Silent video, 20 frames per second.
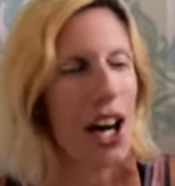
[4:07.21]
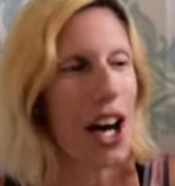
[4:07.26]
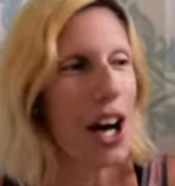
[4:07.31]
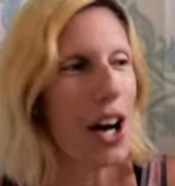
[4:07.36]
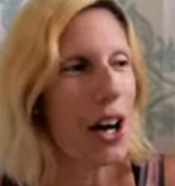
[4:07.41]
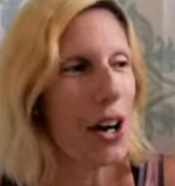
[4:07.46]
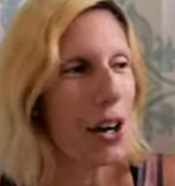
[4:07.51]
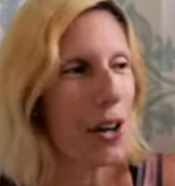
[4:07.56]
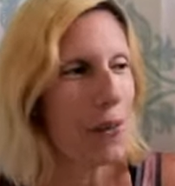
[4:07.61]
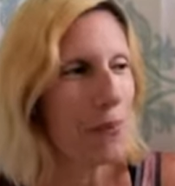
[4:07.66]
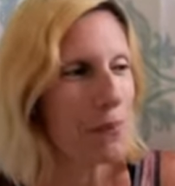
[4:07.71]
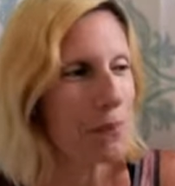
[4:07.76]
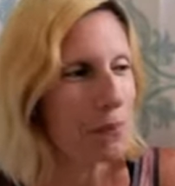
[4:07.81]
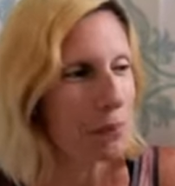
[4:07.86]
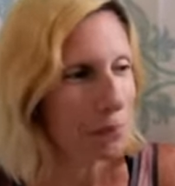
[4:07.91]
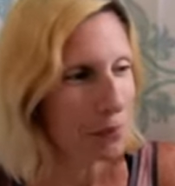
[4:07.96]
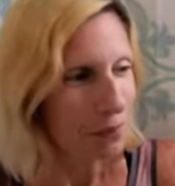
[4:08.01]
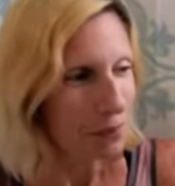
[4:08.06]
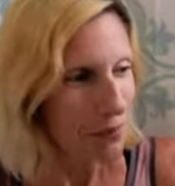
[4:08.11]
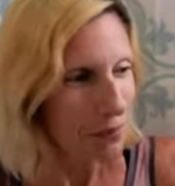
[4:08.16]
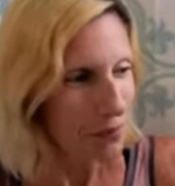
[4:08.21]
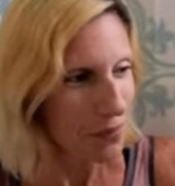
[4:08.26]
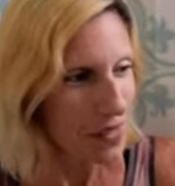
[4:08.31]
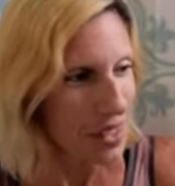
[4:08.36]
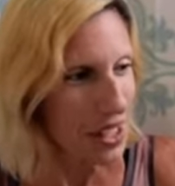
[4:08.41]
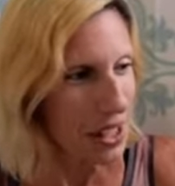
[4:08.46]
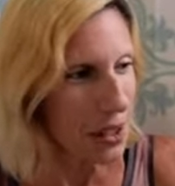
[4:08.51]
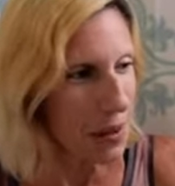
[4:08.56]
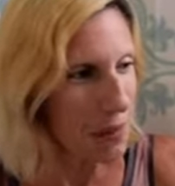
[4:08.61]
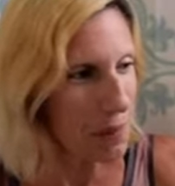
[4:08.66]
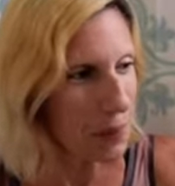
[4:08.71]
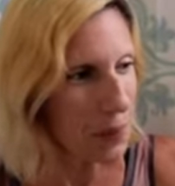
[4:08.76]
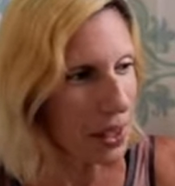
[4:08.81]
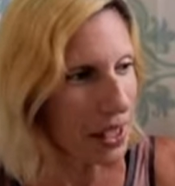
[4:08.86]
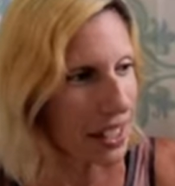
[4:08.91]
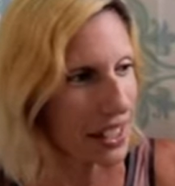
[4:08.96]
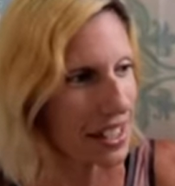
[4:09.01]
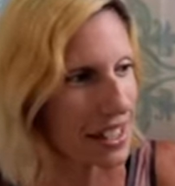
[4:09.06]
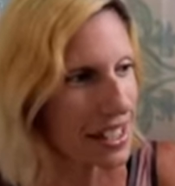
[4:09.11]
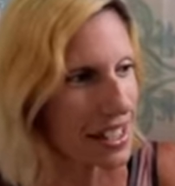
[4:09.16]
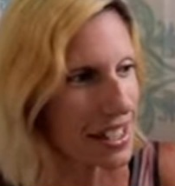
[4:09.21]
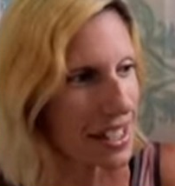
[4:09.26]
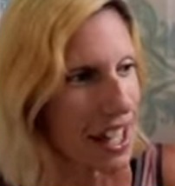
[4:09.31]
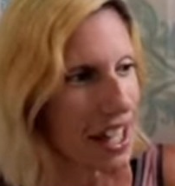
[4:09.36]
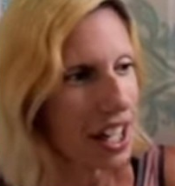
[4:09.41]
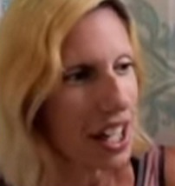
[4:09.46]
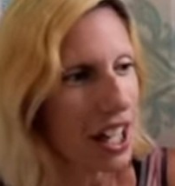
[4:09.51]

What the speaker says: But